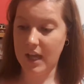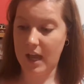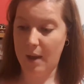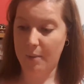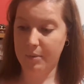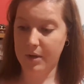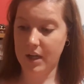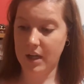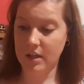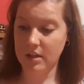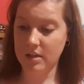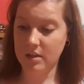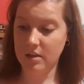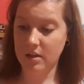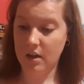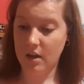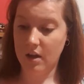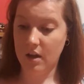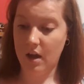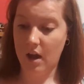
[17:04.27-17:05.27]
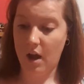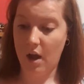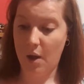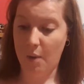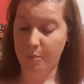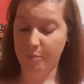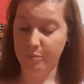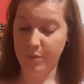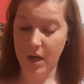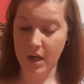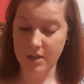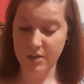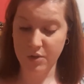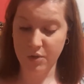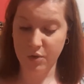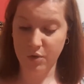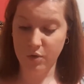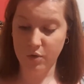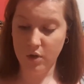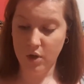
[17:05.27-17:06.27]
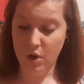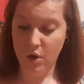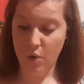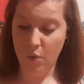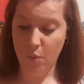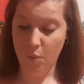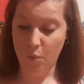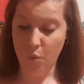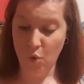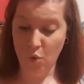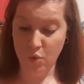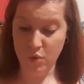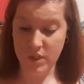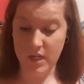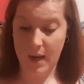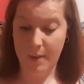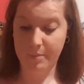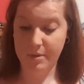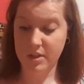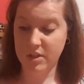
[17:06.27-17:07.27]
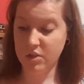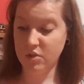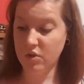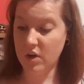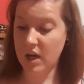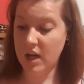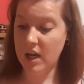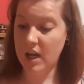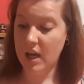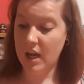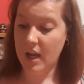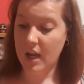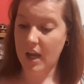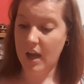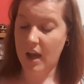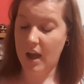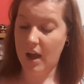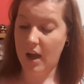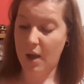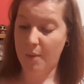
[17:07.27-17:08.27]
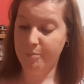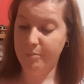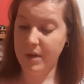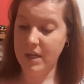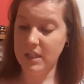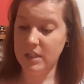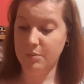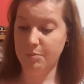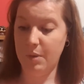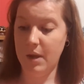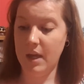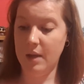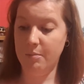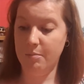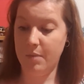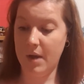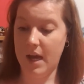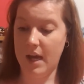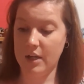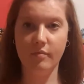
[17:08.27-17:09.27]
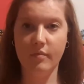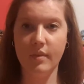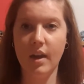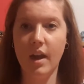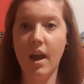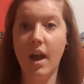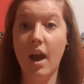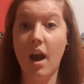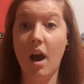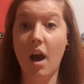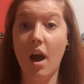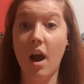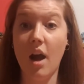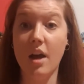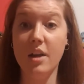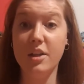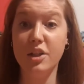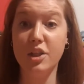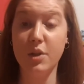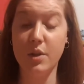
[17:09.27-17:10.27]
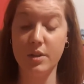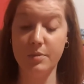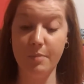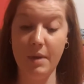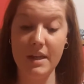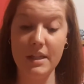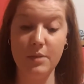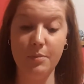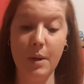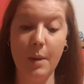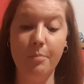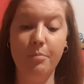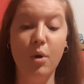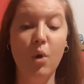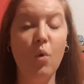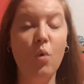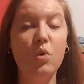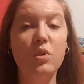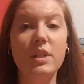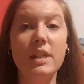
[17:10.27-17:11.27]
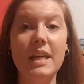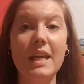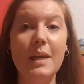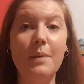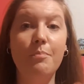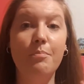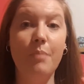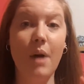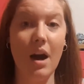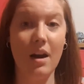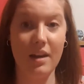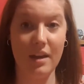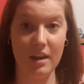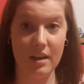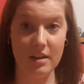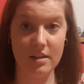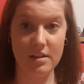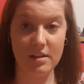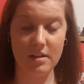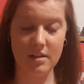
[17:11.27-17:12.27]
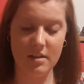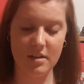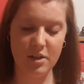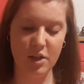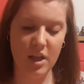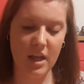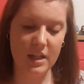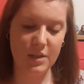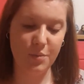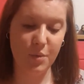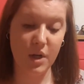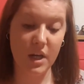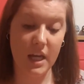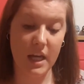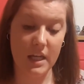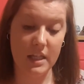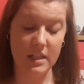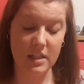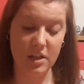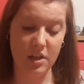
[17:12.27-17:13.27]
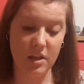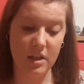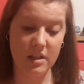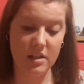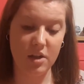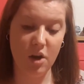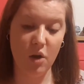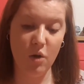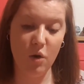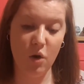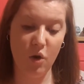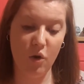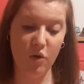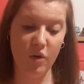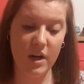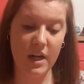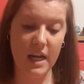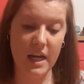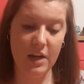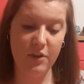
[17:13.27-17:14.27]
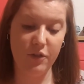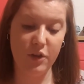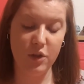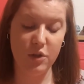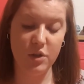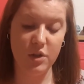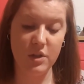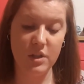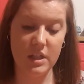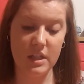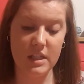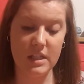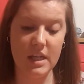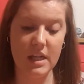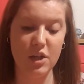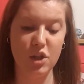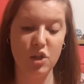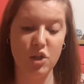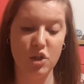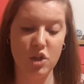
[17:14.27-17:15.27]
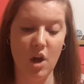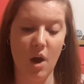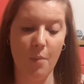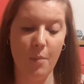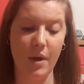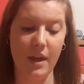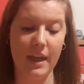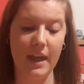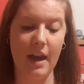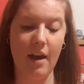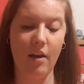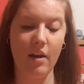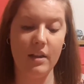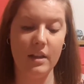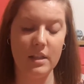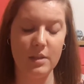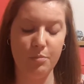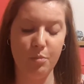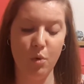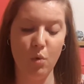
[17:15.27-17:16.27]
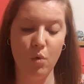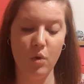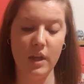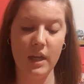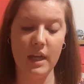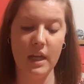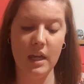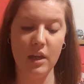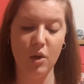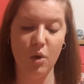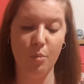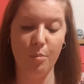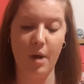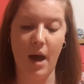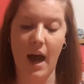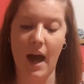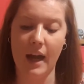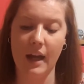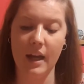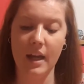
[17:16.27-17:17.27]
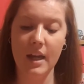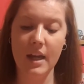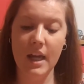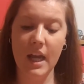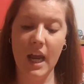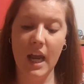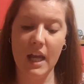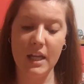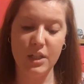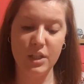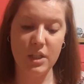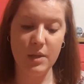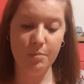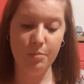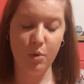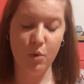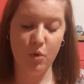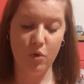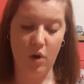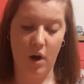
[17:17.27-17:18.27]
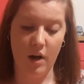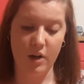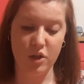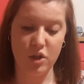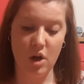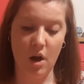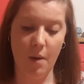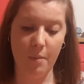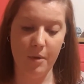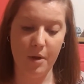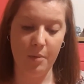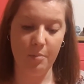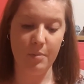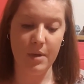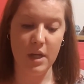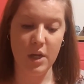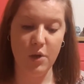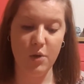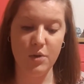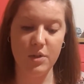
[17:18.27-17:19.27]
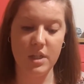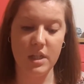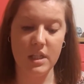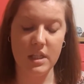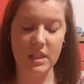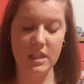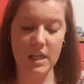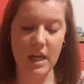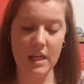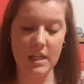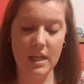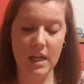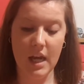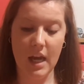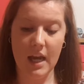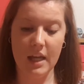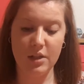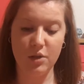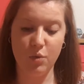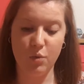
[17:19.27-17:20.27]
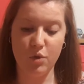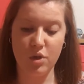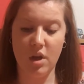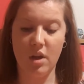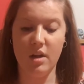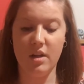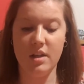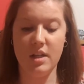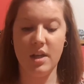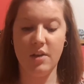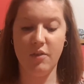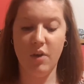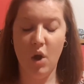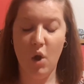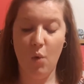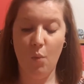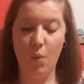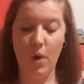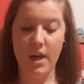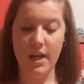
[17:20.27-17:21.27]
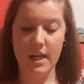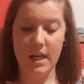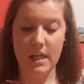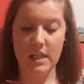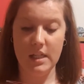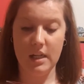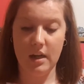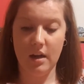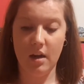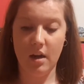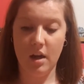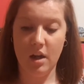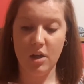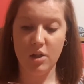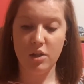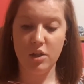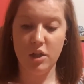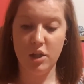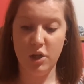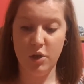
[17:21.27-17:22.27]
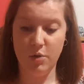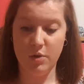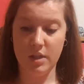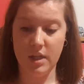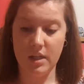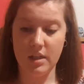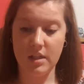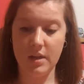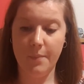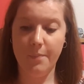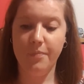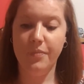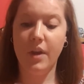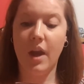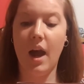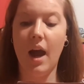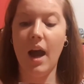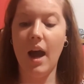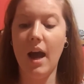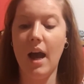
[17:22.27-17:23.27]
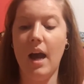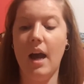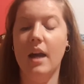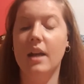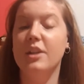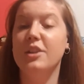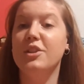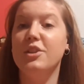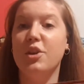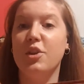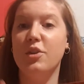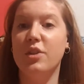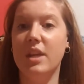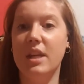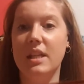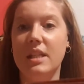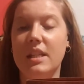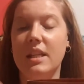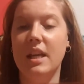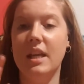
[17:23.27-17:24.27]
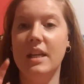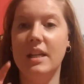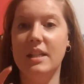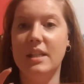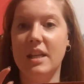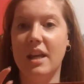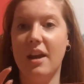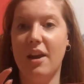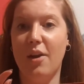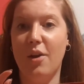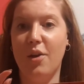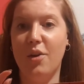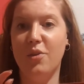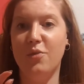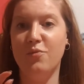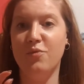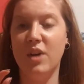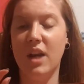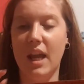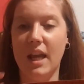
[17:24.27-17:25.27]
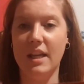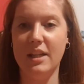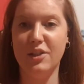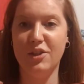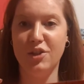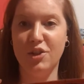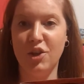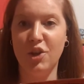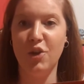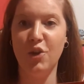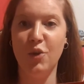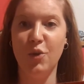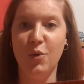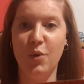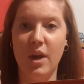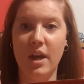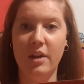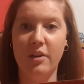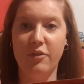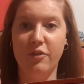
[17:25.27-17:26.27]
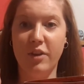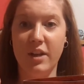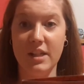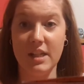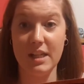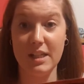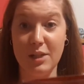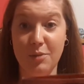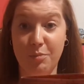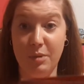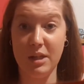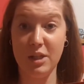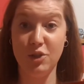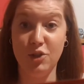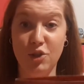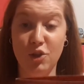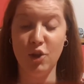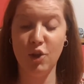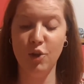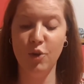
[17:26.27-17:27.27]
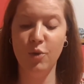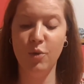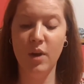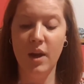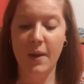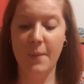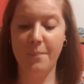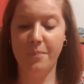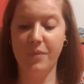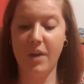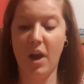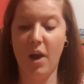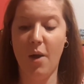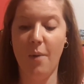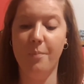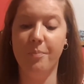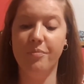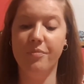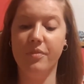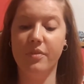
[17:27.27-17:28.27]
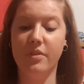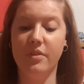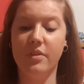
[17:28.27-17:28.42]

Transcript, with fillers: cabinet, um, puzzle, wall tapestry, uh, beast pin bag. So it's meant to be a port key bucket. So that's what it is. So there's no longer a need for you to use an extension charm when carrying this port key in your bag. A simple growing charm can be used instead as an alternative when needing to use it. Ah, so this is relates to in Fantastic Beasts 2 um,